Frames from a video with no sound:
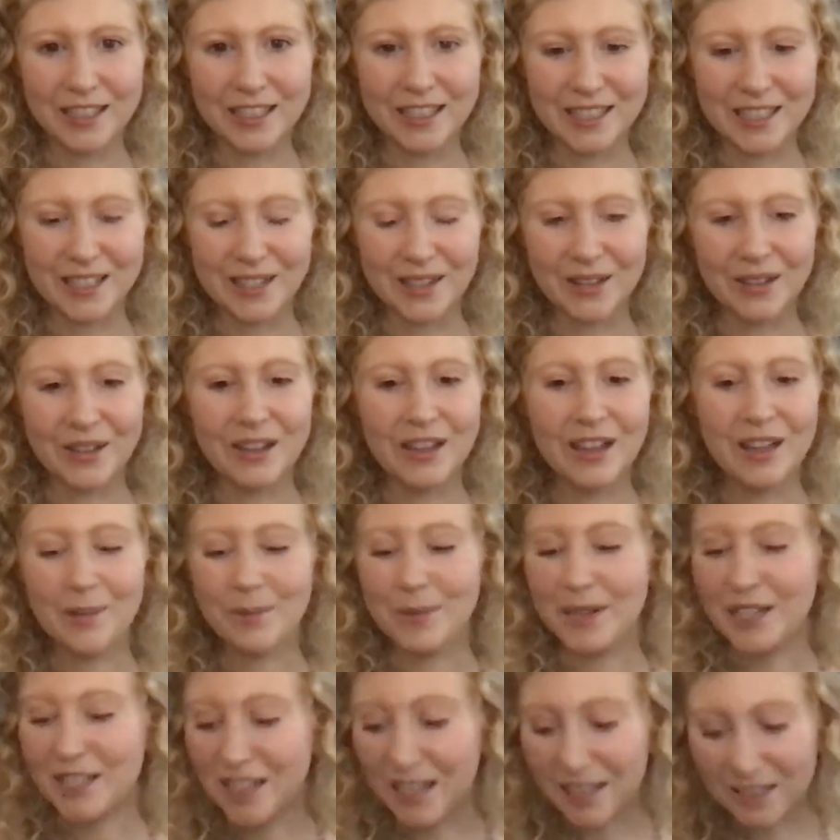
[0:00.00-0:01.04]
And so
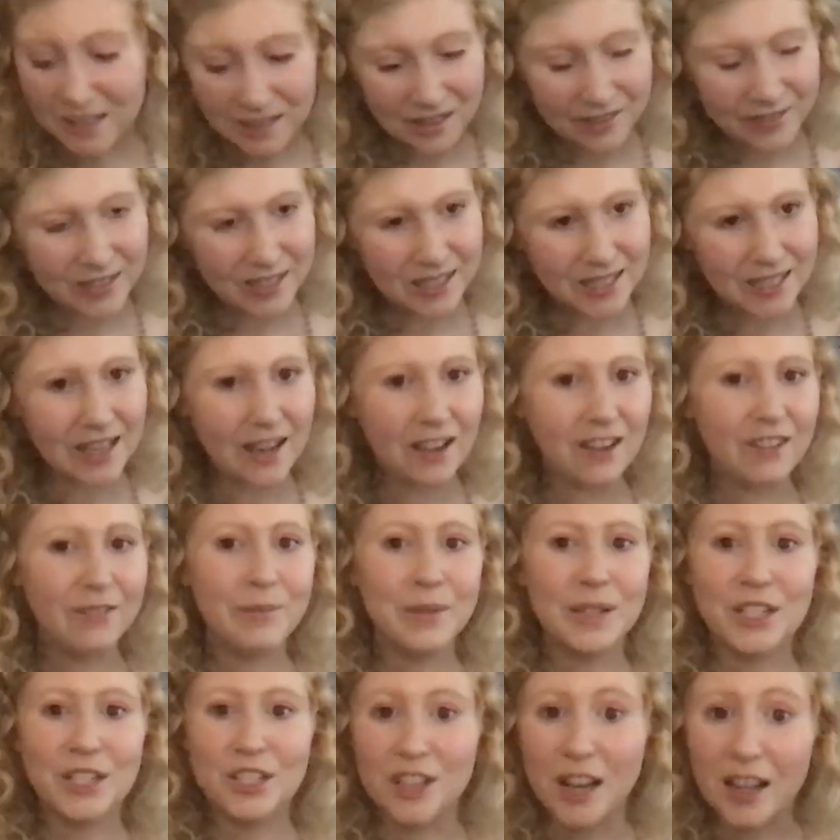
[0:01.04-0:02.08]
be gentle with yourself,
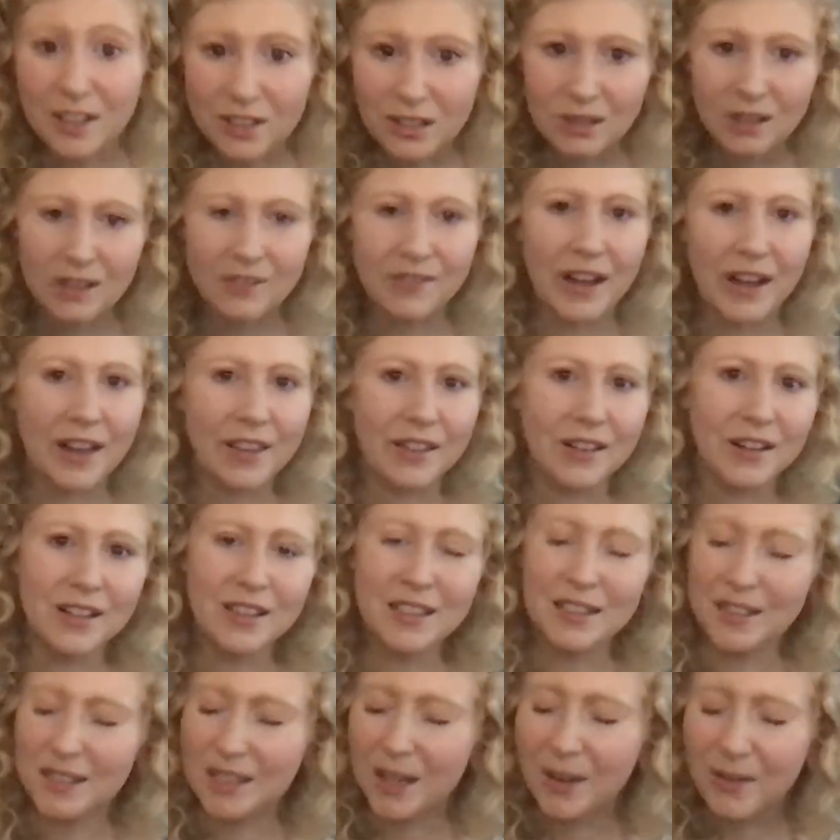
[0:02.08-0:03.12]
be gentle with
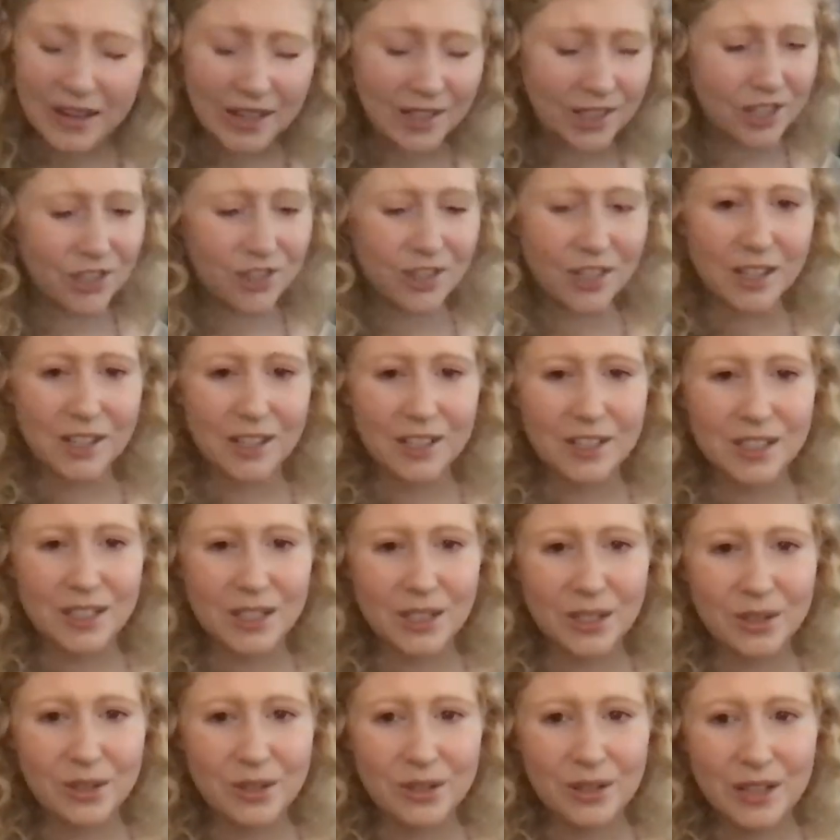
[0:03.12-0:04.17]
others. If someone else triggers
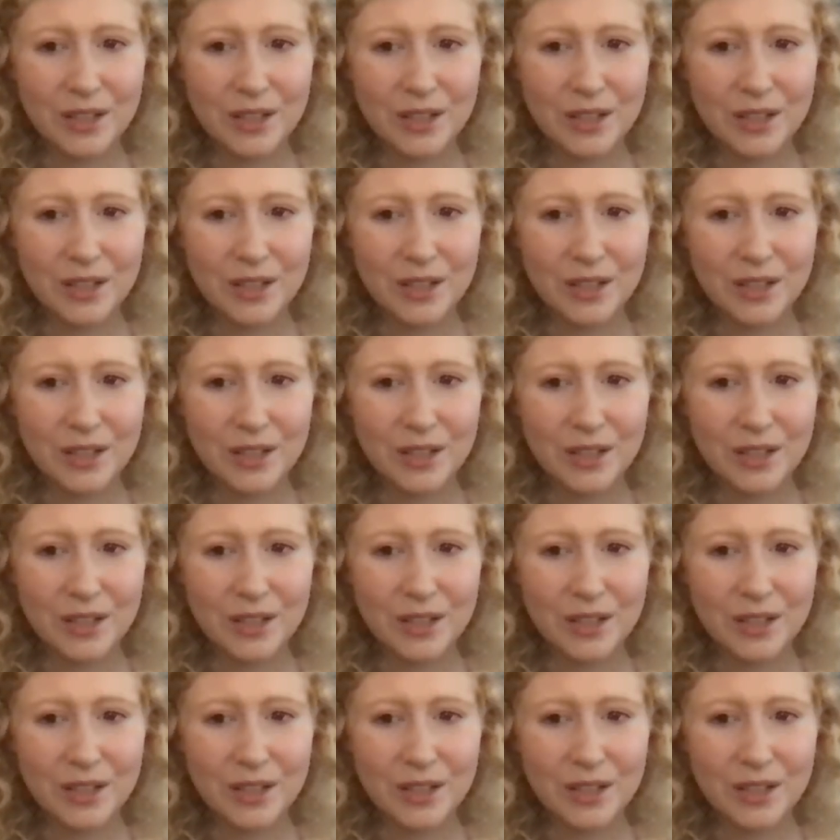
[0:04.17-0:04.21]
you,